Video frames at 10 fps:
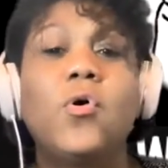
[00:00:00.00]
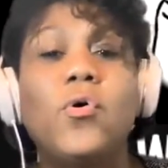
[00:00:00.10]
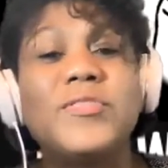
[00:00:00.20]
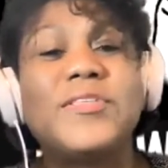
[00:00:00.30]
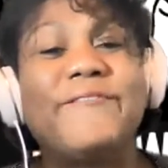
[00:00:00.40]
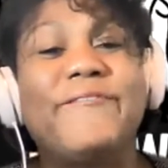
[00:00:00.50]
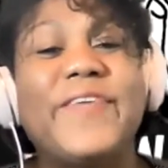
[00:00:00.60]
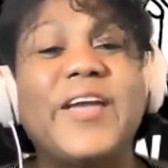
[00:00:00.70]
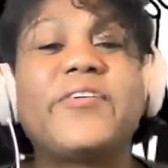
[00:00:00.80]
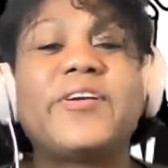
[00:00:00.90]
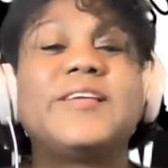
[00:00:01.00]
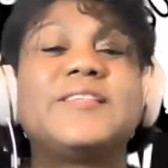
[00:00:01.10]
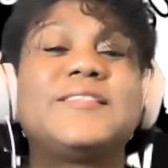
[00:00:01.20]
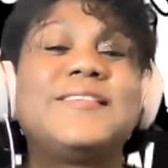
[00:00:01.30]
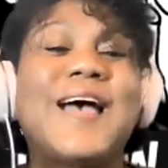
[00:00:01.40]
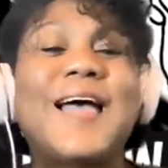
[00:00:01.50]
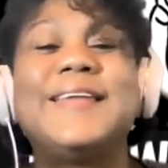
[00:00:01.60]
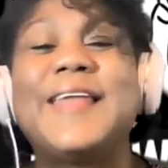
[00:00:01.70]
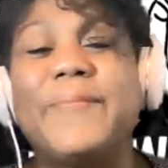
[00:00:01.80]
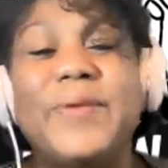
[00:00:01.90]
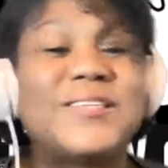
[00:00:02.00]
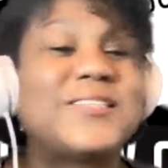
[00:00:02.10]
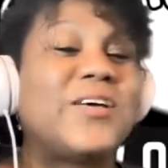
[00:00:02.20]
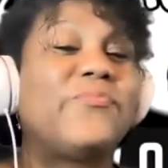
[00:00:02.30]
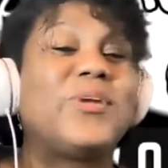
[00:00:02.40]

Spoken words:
on the various dynamics of